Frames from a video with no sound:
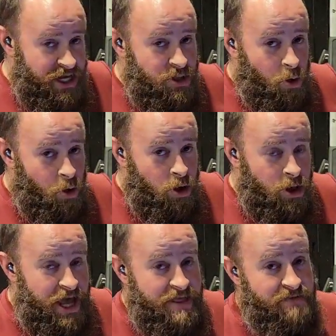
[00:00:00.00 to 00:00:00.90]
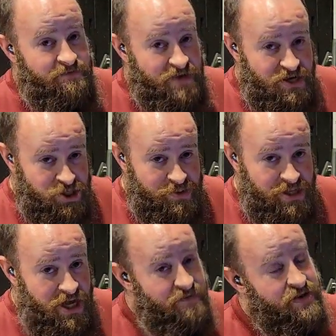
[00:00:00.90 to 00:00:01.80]
in the oil and then finish them in
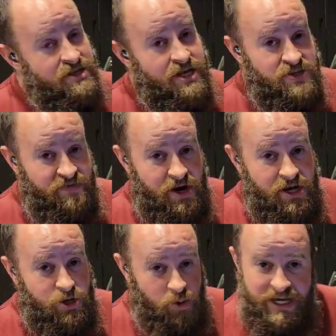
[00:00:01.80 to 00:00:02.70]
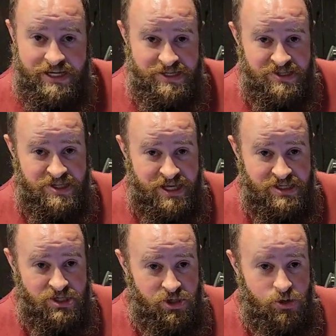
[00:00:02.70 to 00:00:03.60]
the oven. That's a very quick and easy
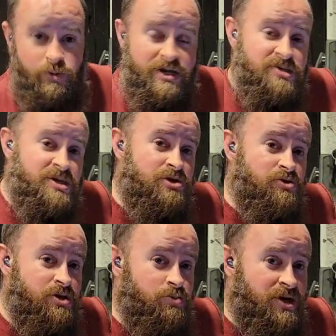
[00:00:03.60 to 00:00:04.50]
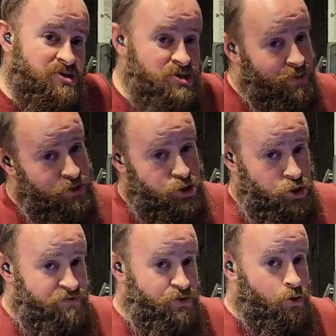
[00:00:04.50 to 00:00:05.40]
thing to do because then you can raise the
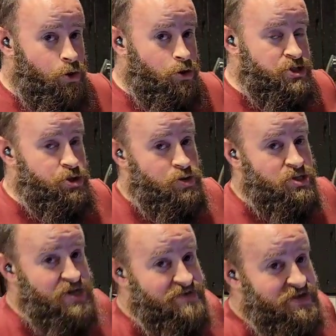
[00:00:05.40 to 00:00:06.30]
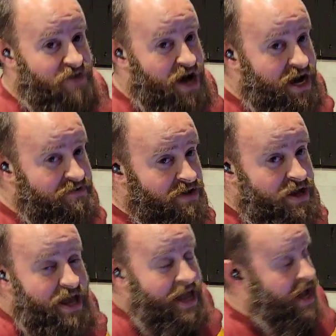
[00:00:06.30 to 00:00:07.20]
temperature of your oil to 375
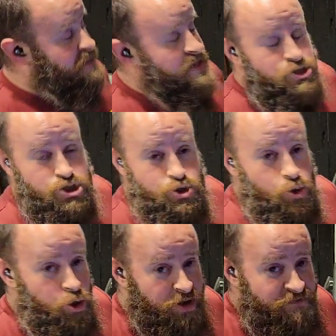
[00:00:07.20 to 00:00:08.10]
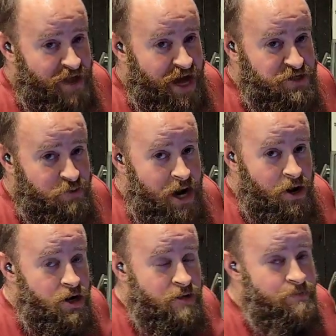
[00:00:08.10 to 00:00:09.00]
and then just do a quick flash fry
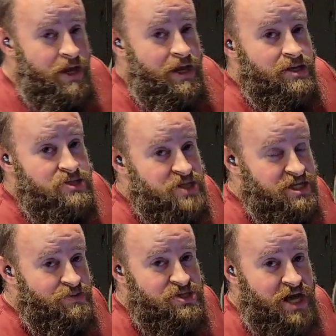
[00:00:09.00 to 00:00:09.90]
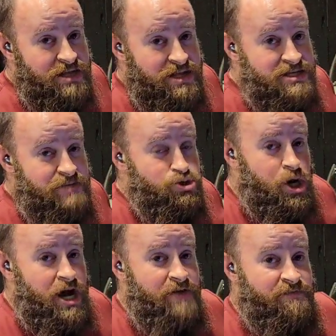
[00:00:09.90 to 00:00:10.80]
on them. Set them aside, let them
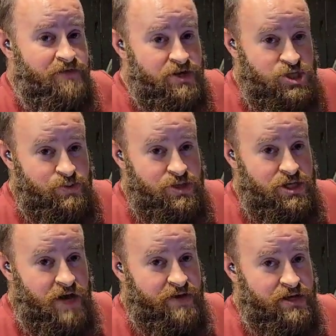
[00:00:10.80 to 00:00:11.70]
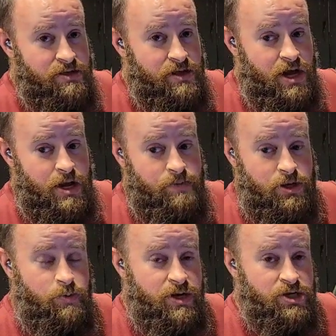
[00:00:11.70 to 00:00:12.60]
dry, finish them in the oven.
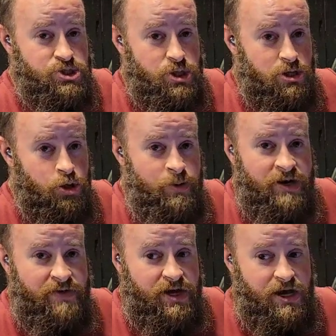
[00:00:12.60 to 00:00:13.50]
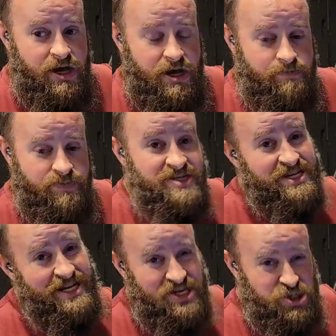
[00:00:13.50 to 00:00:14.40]
It'll be a little bit of it's
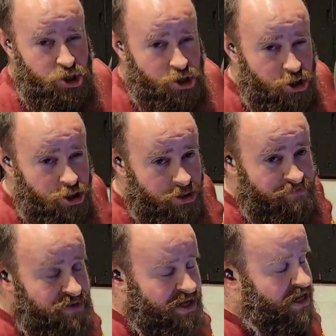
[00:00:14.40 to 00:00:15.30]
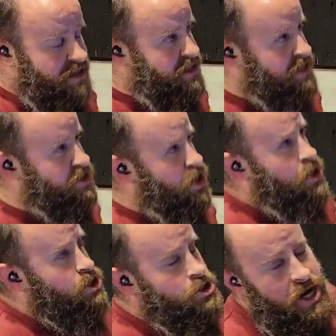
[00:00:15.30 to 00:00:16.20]
an easier cook. And then
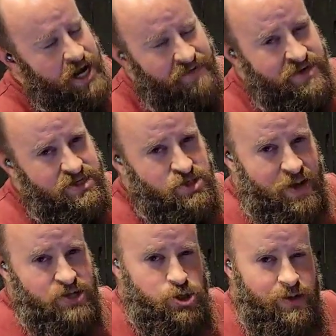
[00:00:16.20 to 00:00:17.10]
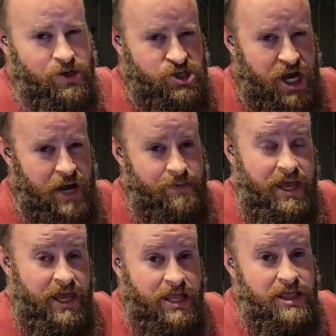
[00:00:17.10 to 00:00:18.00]
you're not having to spend so much time
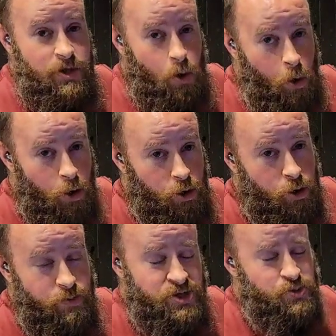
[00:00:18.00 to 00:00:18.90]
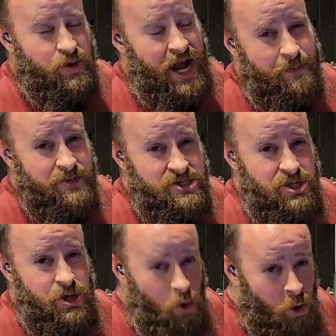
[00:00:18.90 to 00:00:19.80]
in the oil because what happens
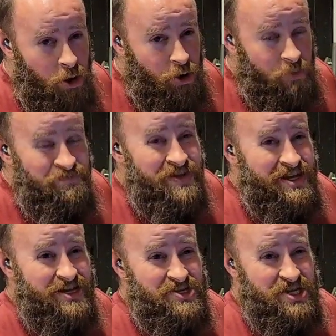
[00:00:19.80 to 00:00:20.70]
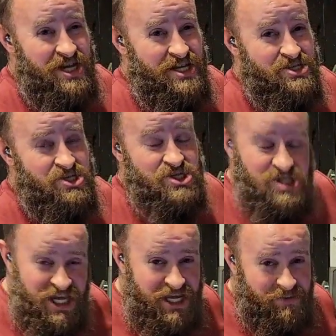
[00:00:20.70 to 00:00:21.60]
in the oil is it
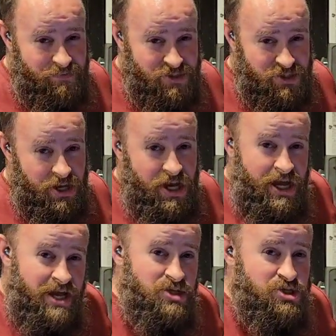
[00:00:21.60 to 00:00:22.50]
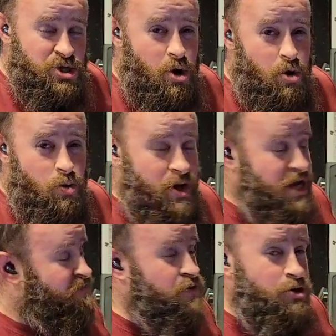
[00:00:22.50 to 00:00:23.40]
steams. And so
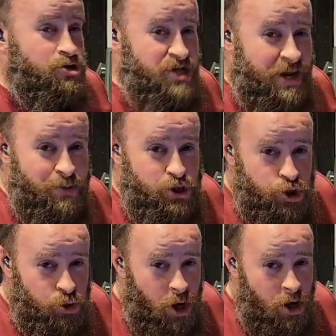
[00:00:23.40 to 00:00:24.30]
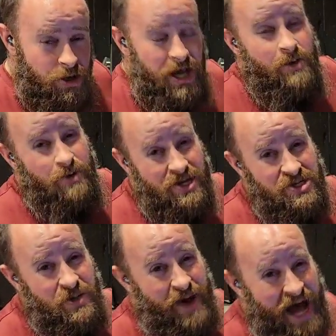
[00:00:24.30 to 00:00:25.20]
if your temperature is wrong, what
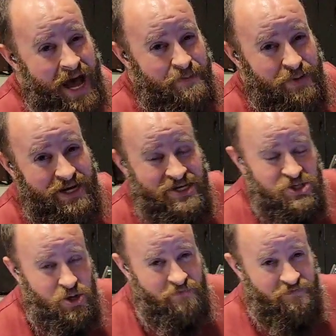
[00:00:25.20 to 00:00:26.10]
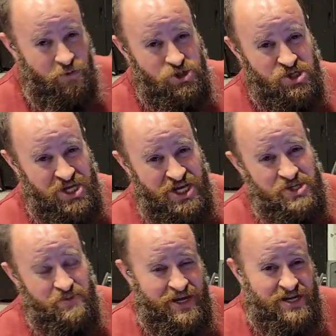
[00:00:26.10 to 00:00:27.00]
ends up happening is the food just
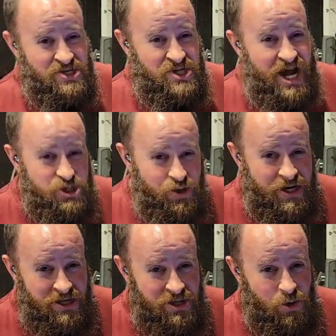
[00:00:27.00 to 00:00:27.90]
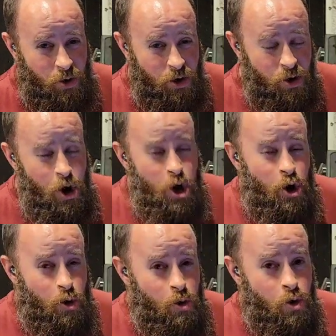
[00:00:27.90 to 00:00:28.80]
ends up getting saturated in the oil,
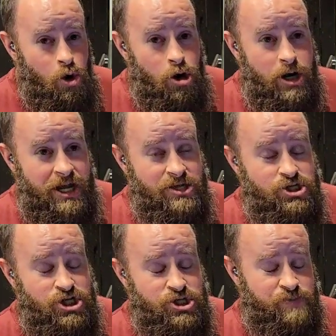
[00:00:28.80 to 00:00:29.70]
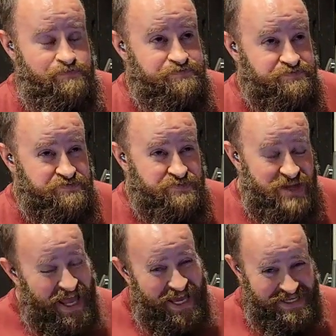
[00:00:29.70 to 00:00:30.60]
or it
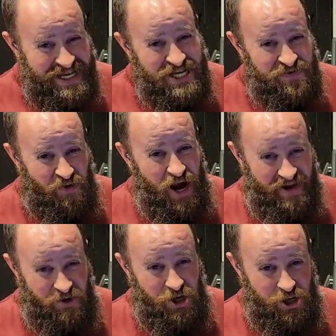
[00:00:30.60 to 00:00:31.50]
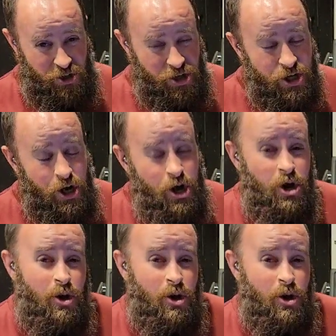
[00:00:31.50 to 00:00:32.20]
takes forever to cook,